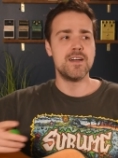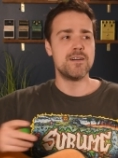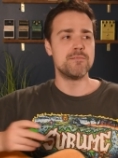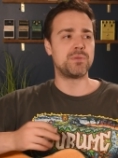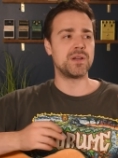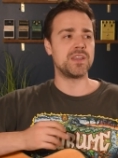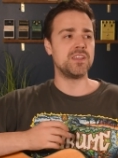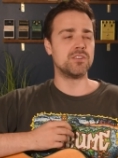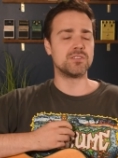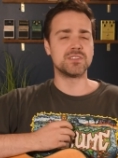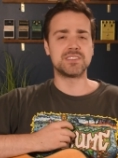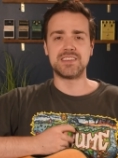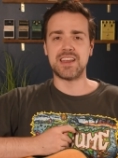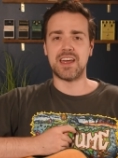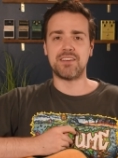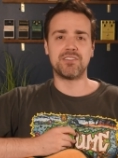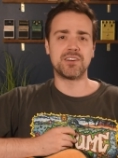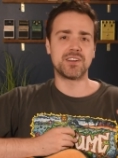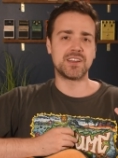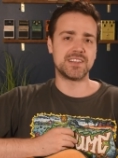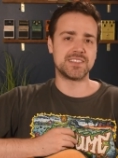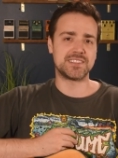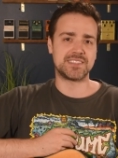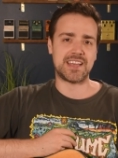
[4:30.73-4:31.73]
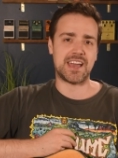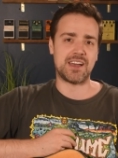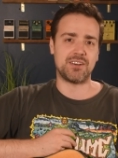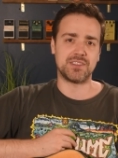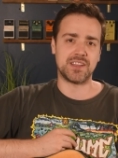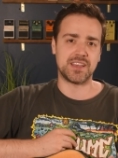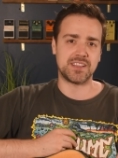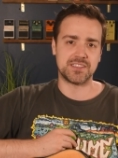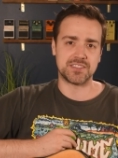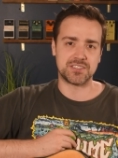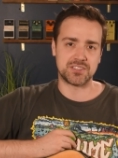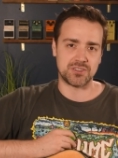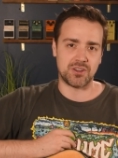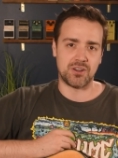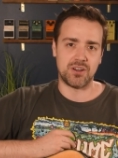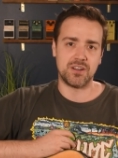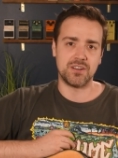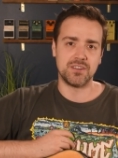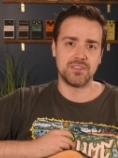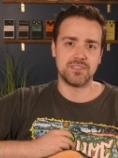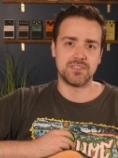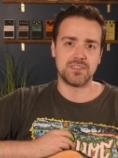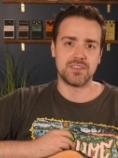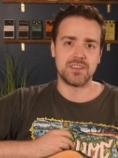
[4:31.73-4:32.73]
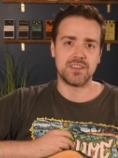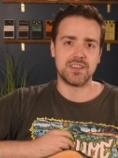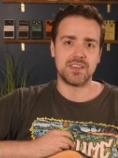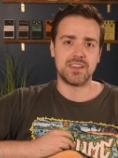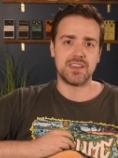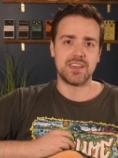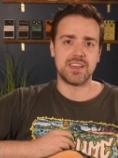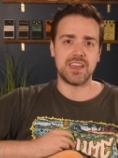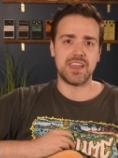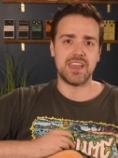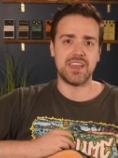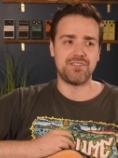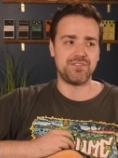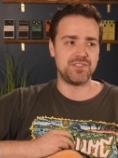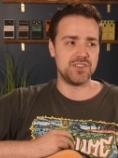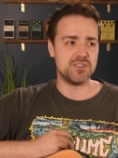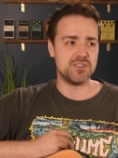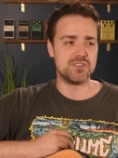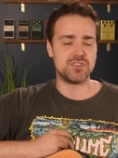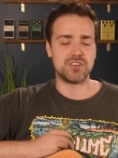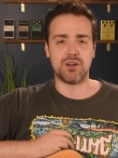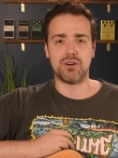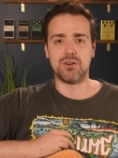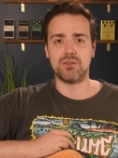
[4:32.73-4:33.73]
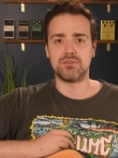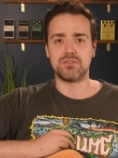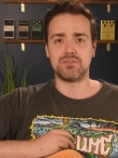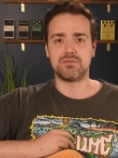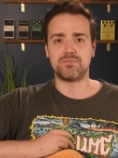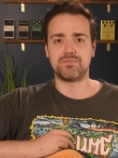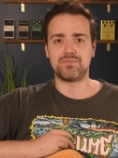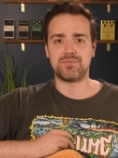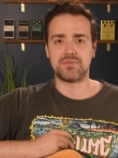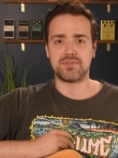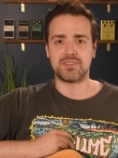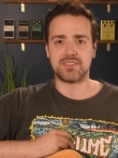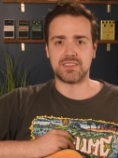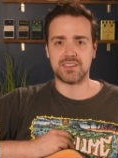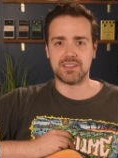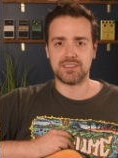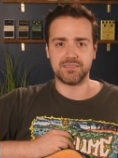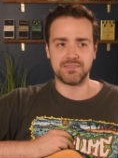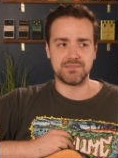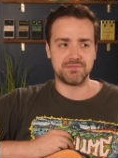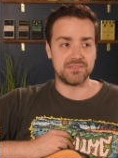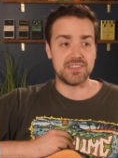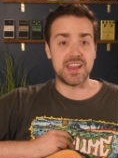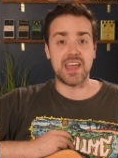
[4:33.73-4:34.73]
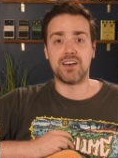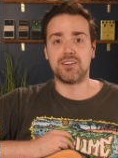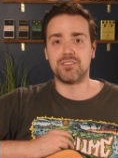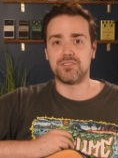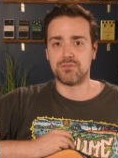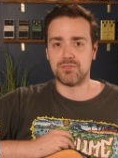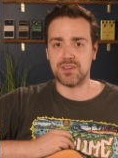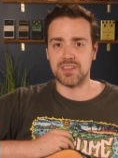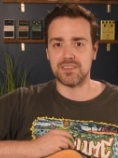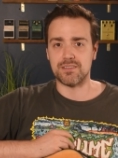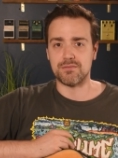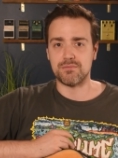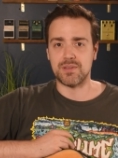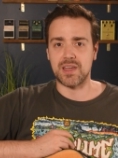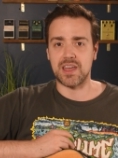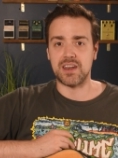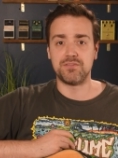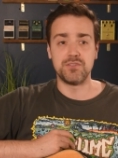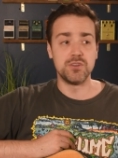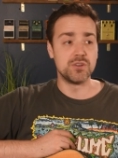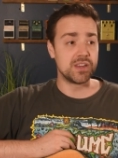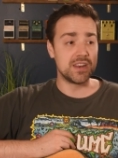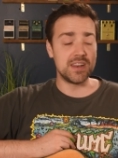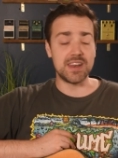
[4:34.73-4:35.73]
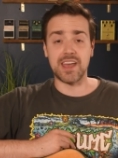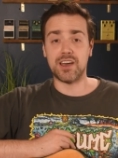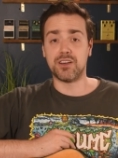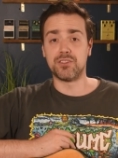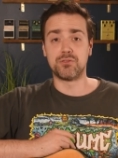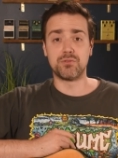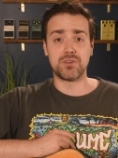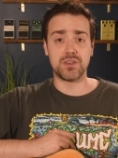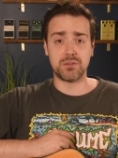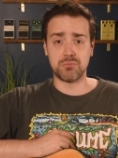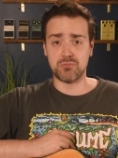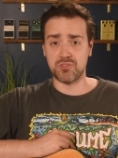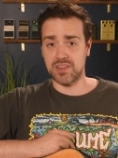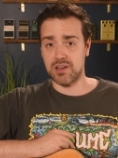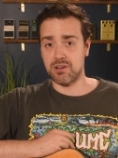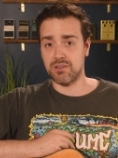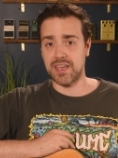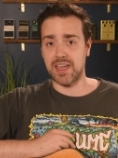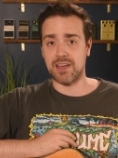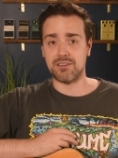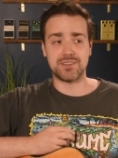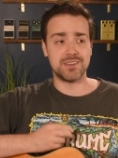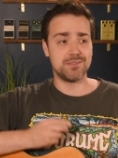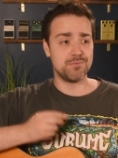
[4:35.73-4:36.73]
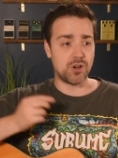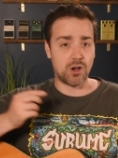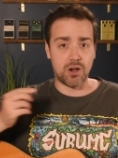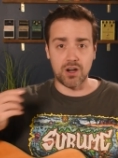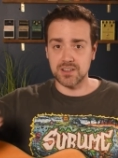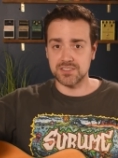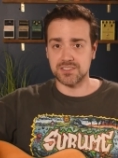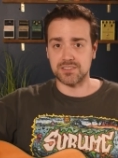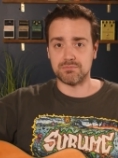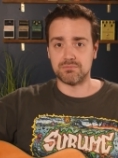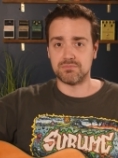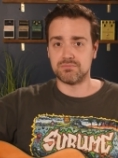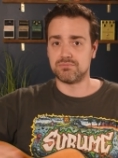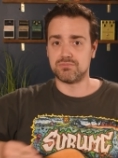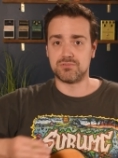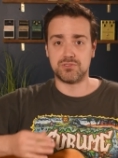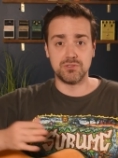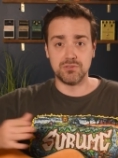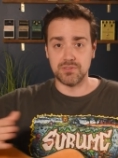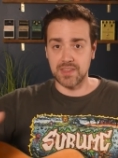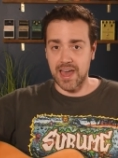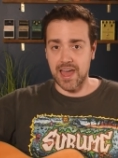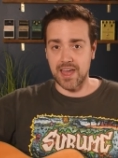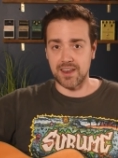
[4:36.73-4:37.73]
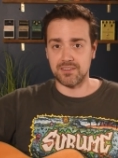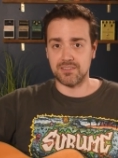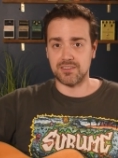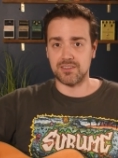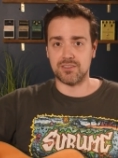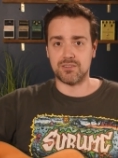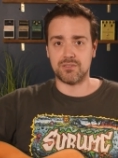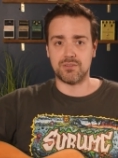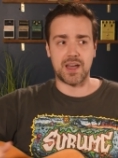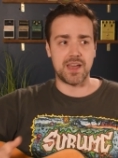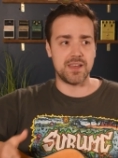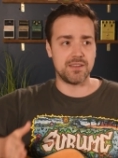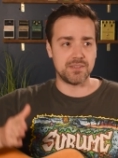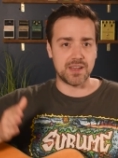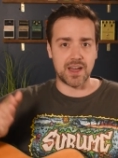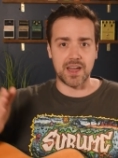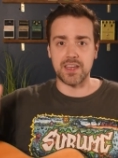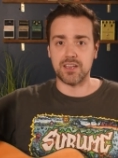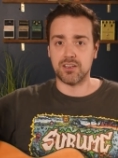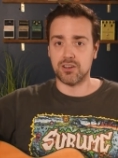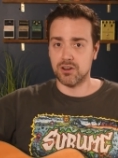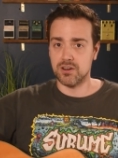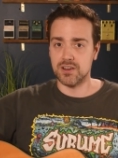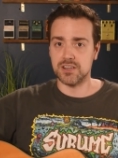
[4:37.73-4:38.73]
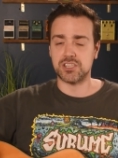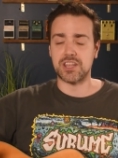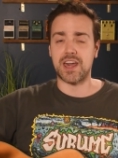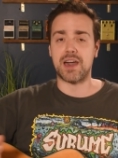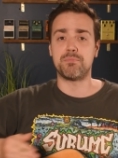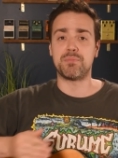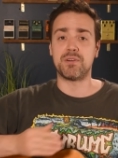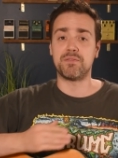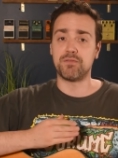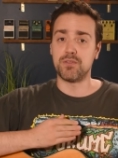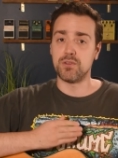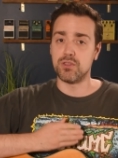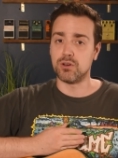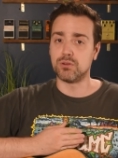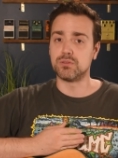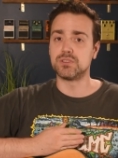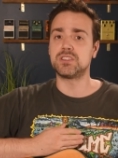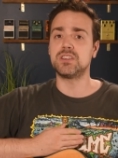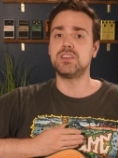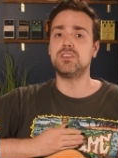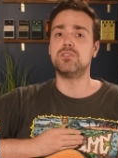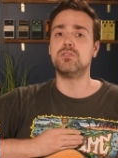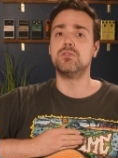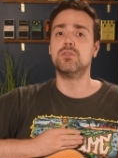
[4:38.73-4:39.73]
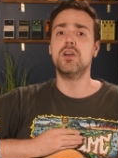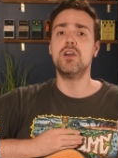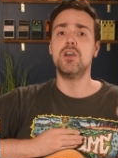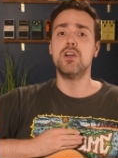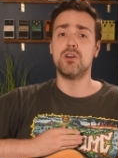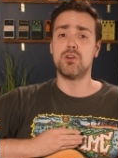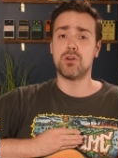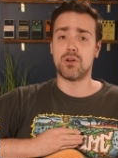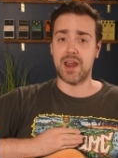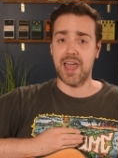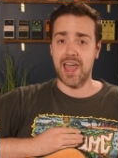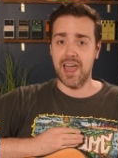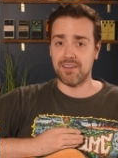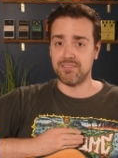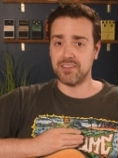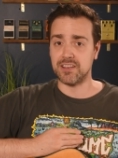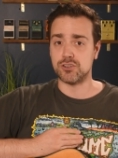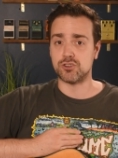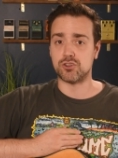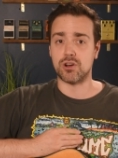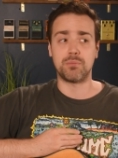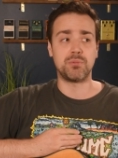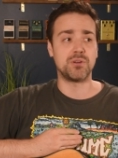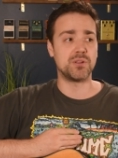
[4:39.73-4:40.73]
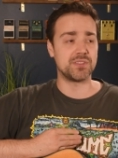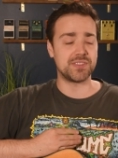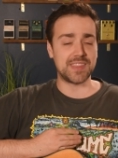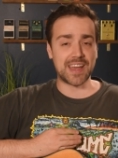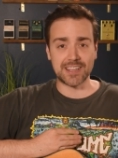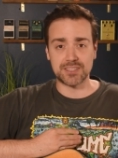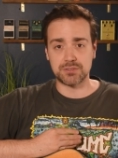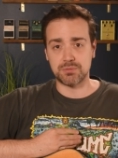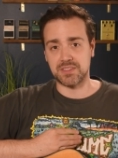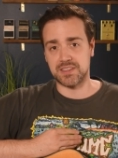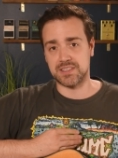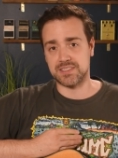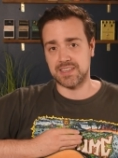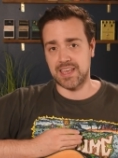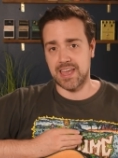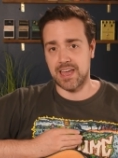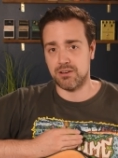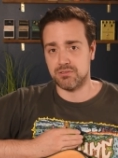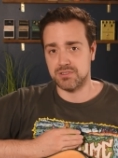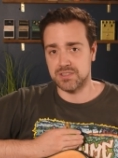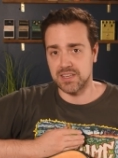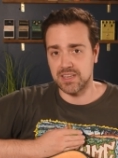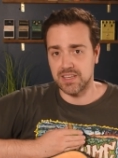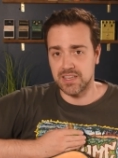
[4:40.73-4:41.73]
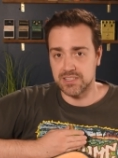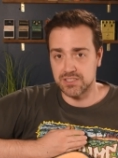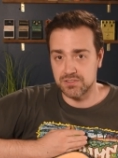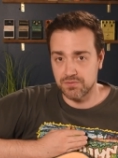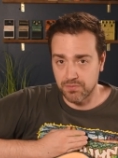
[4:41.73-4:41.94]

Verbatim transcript: But you know, it's never going to sound like the song if you don't nail the rhythm. And if you can nail the rhythm without counting, awesome. Do that. You know, I, I encourage that. But for those of you who are having trouble, that's what this counting is